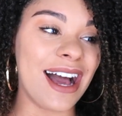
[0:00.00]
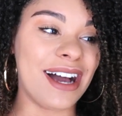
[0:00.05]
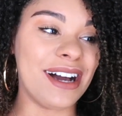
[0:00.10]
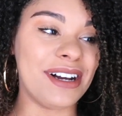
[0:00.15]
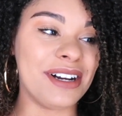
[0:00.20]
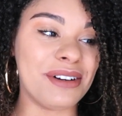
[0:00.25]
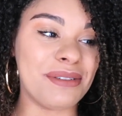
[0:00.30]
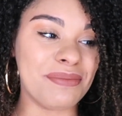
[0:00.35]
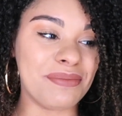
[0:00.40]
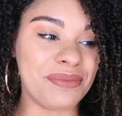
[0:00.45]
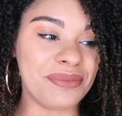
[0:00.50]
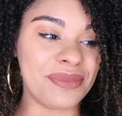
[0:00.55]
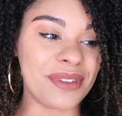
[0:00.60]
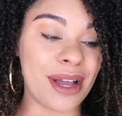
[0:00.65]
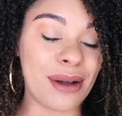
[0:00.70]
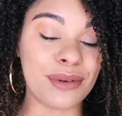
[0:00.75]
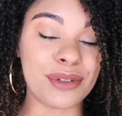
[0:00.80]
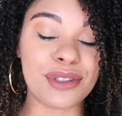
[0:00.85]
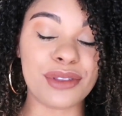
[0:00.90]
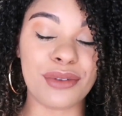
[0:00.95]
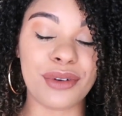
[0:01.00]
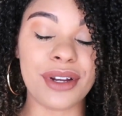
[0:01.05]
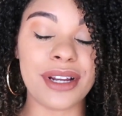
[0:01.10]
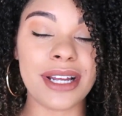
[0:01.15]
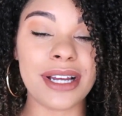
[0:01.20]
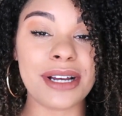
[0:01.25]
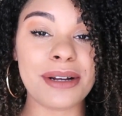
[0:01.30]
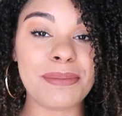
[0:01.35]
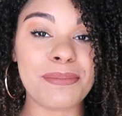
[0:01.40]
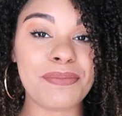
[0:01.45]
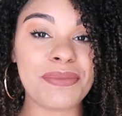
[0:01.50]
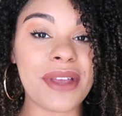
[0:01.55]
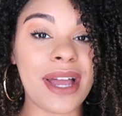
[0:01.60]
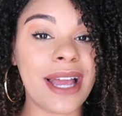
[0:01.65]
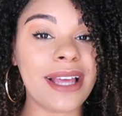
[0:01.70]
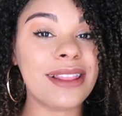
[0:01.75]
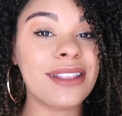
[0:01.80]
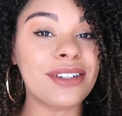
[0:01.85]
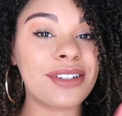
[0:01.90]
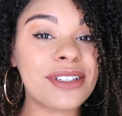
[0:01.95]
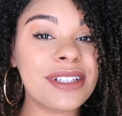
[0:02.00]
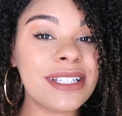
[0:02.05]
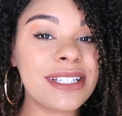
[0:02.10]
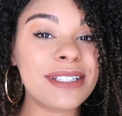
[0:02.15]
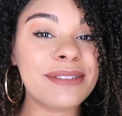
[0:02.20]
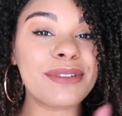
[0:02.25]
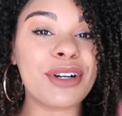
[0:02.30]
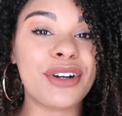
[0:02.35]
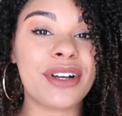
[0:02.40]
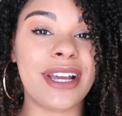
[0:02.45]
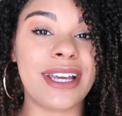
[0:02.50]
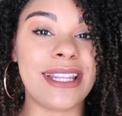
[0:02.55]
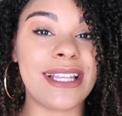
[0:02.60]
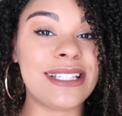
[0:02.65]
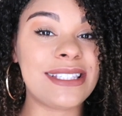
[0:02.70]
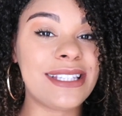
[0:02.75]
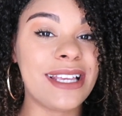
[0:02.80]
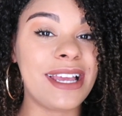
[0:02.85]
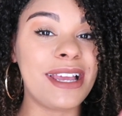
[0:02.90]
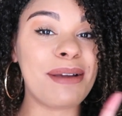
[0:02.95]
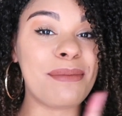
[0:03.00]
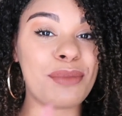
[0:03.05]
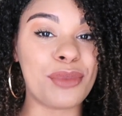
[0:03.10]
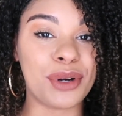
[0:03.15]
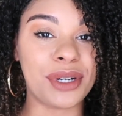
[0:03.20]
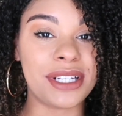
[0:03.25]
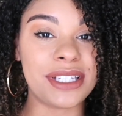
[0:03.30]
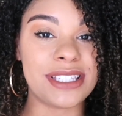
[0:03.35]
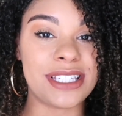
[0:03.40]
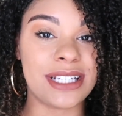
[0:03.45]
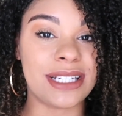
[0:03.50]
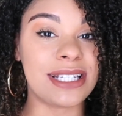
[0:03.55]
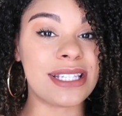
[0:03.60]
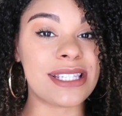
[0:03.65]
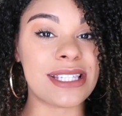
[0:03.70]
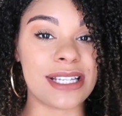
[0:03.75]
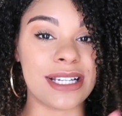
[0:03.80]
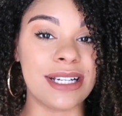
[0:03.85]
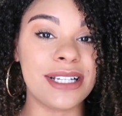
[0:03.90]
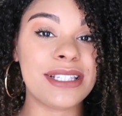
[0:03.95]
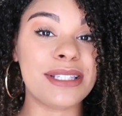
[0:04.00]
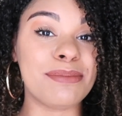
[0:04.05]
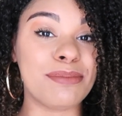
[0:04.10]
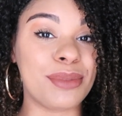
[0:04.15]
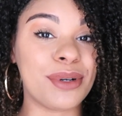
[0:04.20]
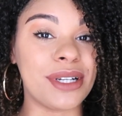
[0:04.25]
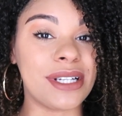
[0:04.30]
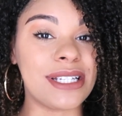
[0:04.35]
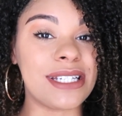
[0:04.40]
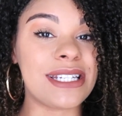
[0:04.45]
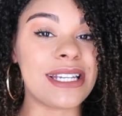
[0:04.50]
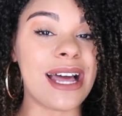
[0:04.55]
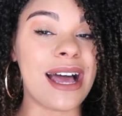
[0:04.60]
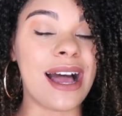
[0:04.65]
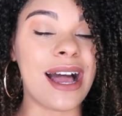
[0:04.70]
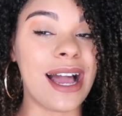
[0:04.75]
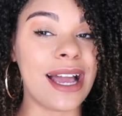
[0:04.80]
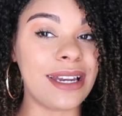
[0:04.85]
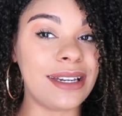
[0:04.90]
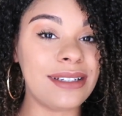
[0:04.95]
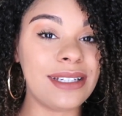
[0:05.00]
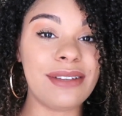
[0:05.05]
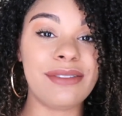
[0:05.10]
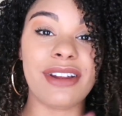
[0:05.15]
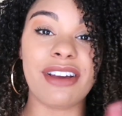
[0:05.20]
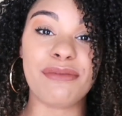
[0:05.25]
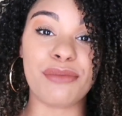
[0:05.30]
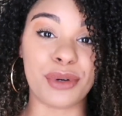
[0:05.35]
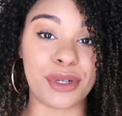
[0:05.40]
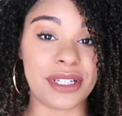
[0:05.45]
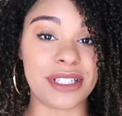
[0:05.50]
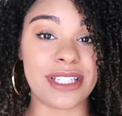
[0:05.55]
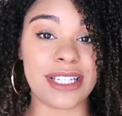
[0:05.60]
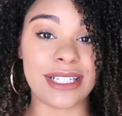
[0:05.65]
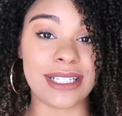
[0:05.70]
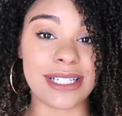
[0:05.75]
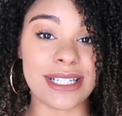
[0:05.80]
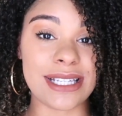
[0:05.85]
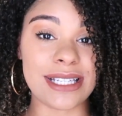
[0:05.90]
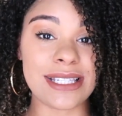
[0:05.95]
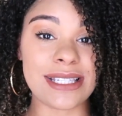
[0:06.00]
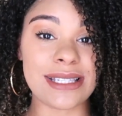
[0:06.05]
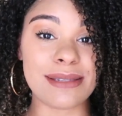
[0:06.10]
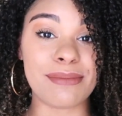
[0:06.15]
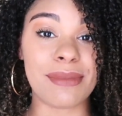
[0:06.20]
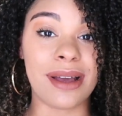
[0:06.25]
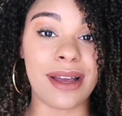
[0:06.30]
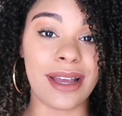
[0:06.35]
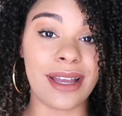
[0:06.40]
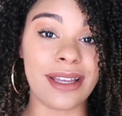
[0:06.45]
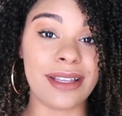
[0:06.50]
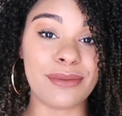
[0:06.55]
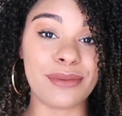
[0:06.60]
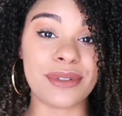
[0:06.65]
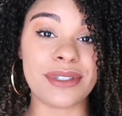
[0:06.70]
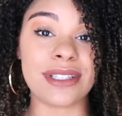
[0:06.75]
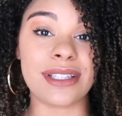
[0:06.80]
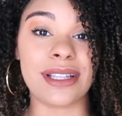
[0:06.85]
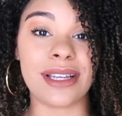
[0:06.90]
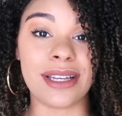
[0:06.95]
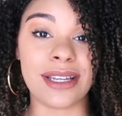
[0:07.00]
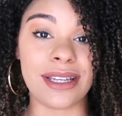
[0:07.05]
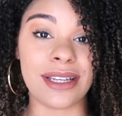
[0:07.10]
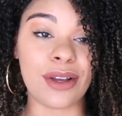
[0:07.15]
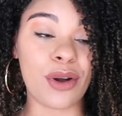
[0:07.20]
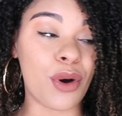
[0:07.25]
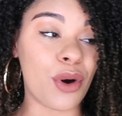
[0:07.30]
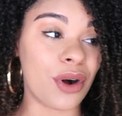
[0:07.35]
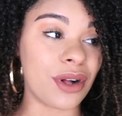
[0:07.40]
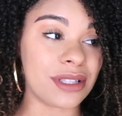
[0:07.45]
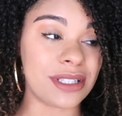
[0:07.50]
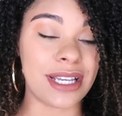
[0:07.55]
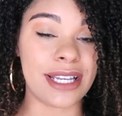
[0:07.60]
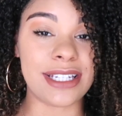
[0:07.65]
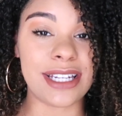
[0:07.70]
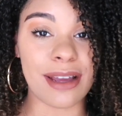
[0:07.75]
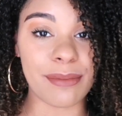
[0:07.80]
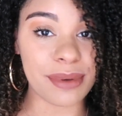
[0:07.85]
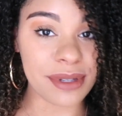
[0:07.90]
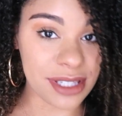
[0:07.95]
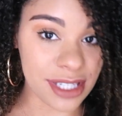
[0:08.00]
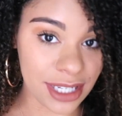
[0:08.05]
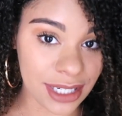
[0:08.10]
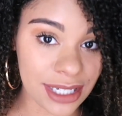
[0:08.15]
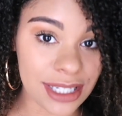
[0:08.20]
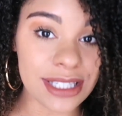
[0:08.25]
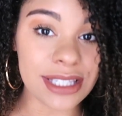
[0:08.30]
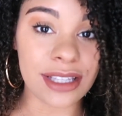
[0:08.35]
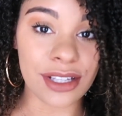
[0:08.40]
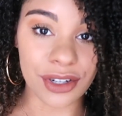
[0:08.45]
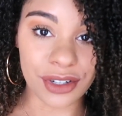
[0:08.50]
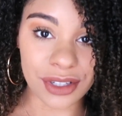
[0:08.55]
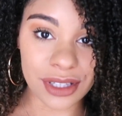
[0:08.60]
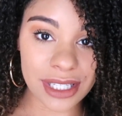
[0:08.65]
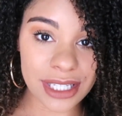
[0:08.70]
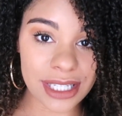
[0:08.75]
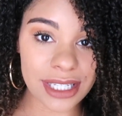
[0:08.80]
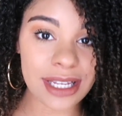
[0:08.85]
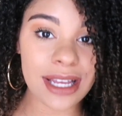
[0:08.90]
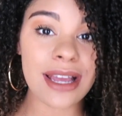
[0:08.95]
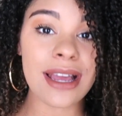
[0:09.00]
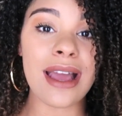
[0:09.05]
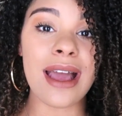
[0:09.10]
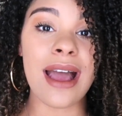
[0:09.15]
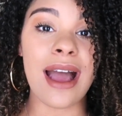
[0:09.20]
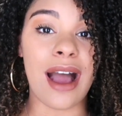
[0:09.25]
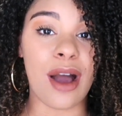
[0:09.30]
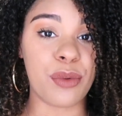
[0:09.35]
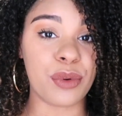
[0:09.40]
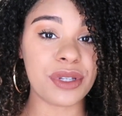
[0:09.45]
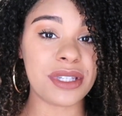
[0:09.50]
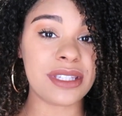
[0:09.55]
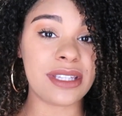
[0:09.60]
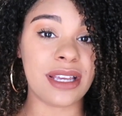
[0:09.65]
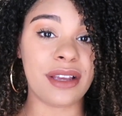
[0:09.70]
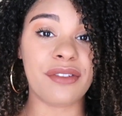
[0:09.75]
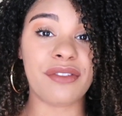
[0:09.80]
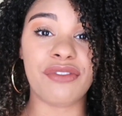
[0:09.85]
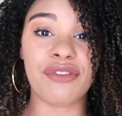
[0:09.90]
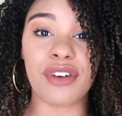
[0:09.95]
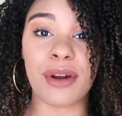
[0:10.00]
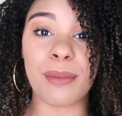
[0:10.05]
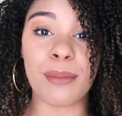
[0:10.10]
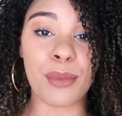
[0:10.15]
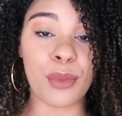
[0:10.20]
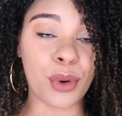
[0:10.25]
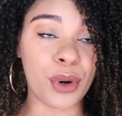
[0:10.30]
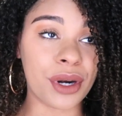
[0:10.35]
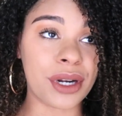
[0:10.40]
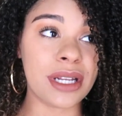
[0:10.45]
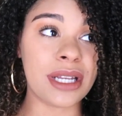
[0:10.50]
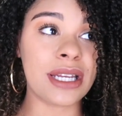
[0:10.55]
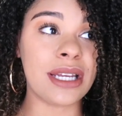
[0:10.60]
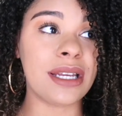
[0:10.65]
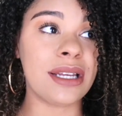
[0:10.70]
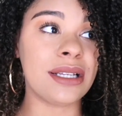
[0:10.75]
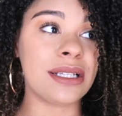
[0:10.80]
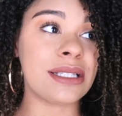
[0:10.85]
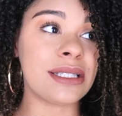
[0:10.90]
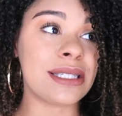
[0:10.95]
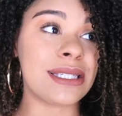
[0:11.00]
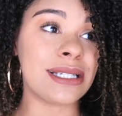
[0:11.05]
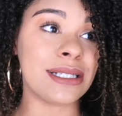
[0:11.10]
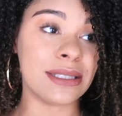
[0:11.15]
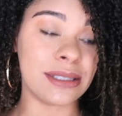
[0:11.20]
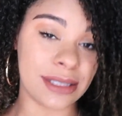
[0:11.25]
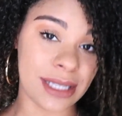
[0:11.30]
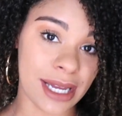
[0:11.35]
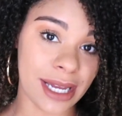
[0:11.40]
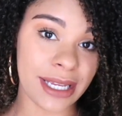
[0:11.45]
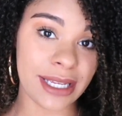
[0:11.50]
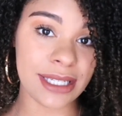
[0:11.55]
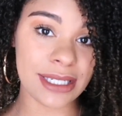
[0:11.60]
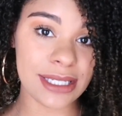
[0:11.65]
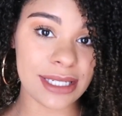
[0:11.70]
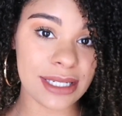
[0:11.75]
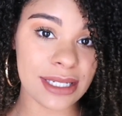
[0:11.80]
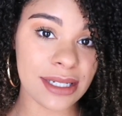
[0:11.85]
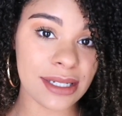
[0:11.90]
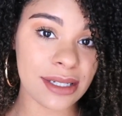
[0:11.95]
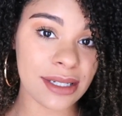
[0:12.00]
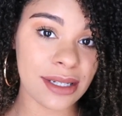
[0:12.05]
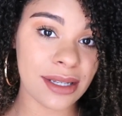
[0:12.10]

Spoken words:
I was throwing up. I literally, okay, they say morning sickness sucks, but I didn't even have morning sickness. Mine was like all day type of sickness. Literally, I was sick from morning till night,